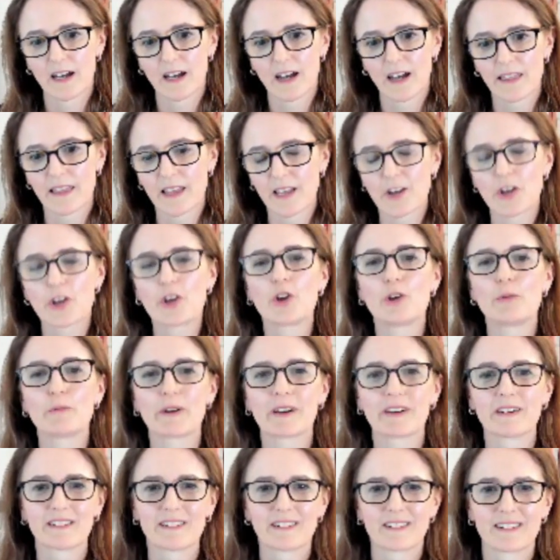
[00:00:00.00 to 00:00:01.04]
And then
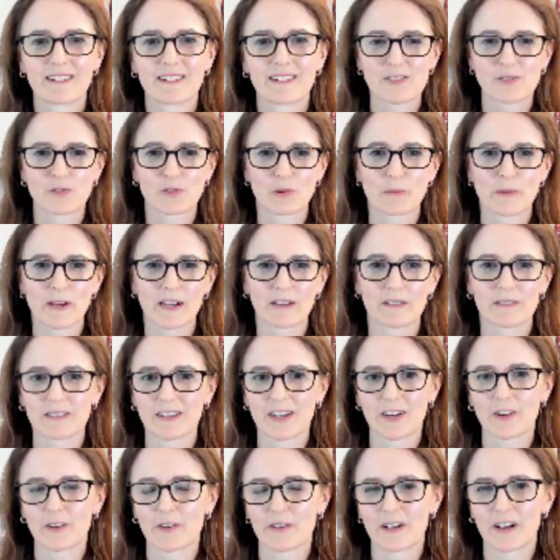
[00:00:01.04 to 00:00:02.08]
humor. Let's talk about,
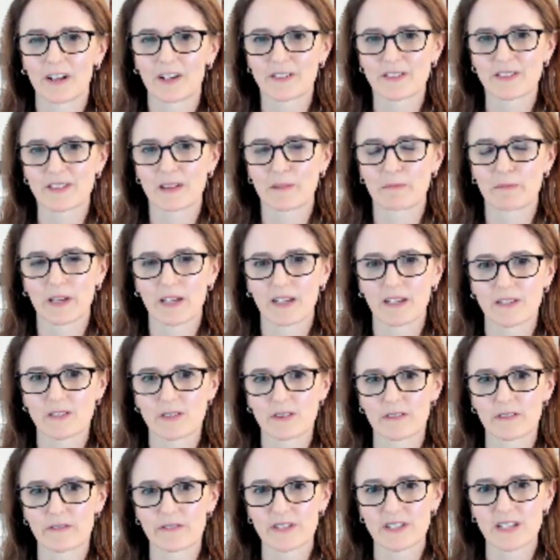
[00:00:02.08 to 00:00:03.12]
the last thing being sort
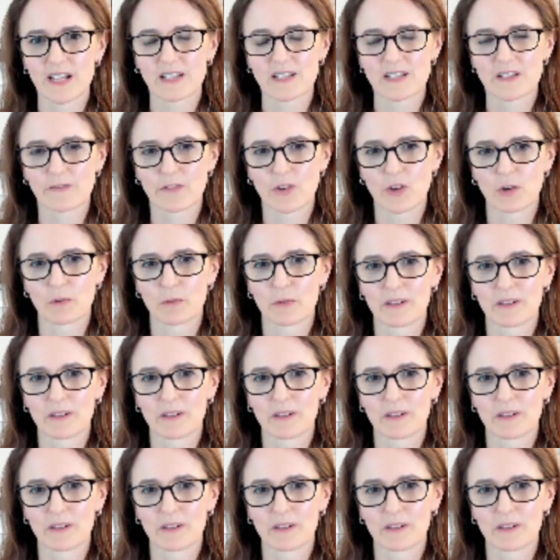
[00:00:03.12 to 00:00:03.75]
of a sense of humor